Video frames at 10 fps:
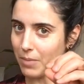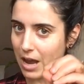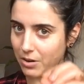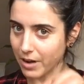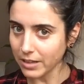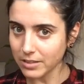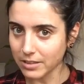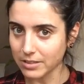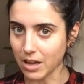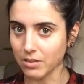
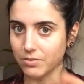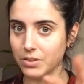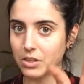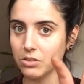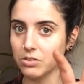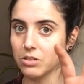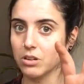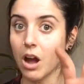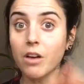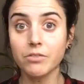anorexic self feels
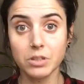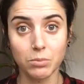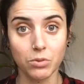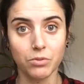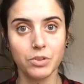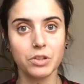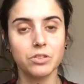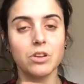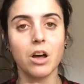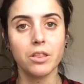comfortable,
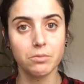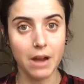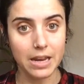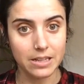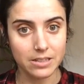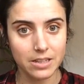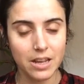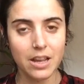feels not threatened.